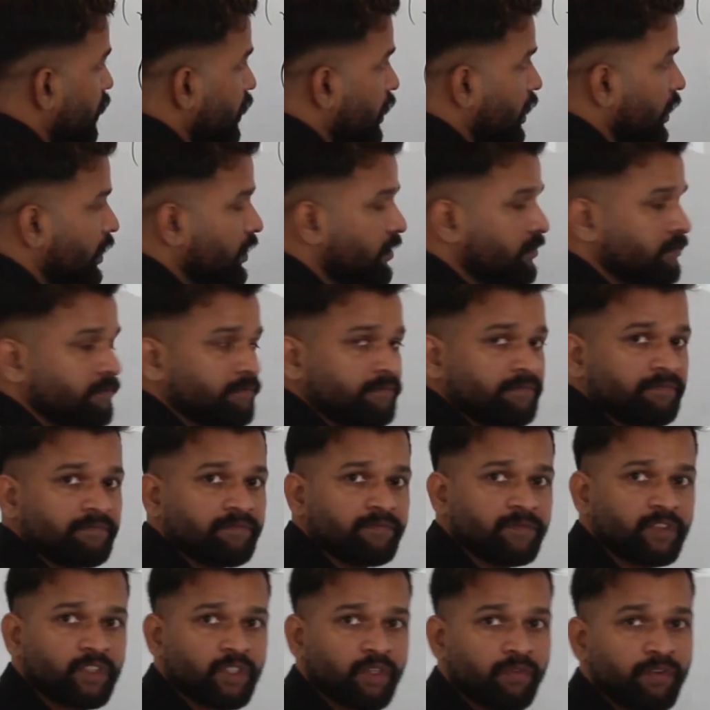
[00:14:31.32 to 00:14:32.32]
9
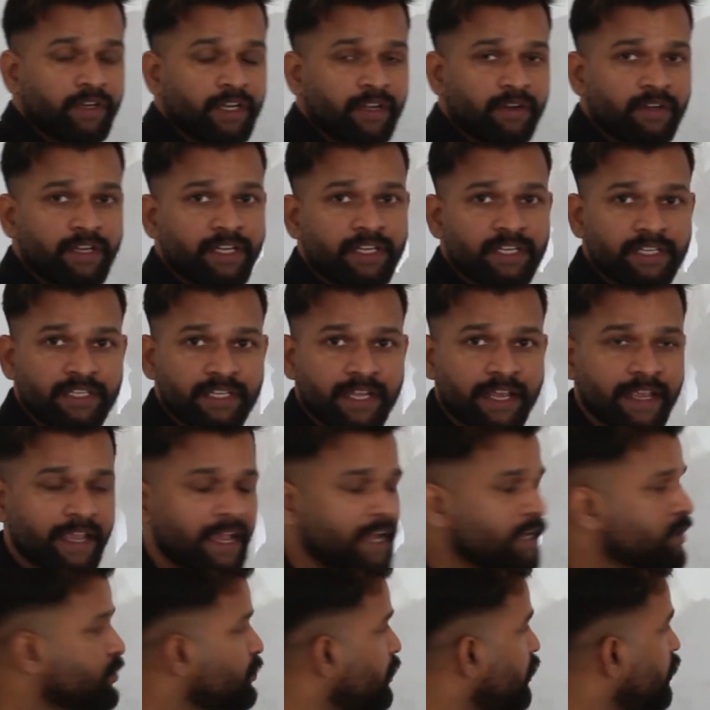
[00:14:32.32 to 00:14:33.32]
so we don't need to take
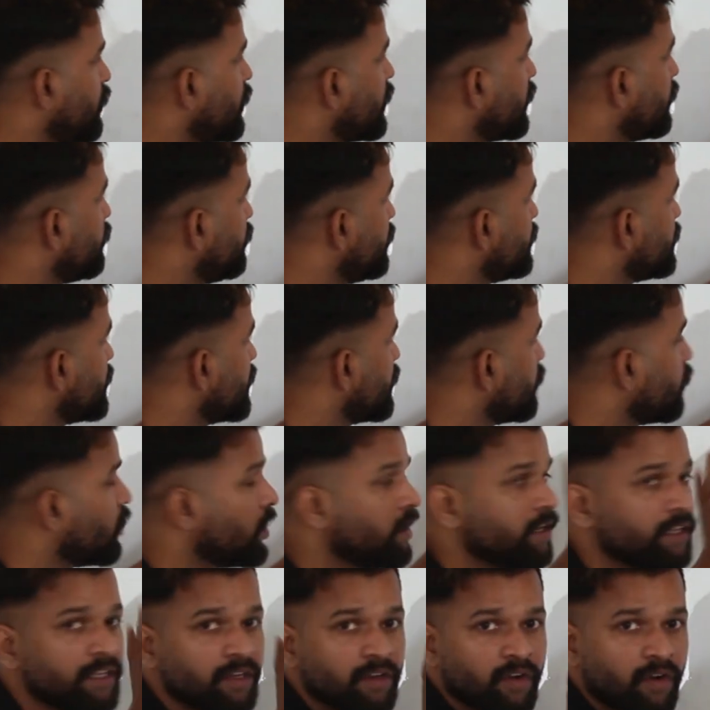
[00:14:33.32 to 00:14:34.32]
x power 9 we take
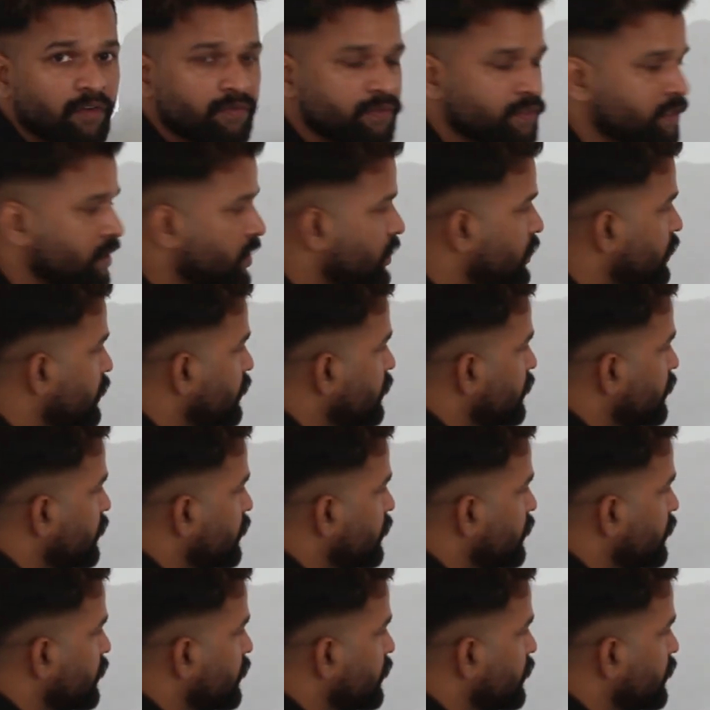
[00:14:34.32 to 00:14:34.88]
only the coefficient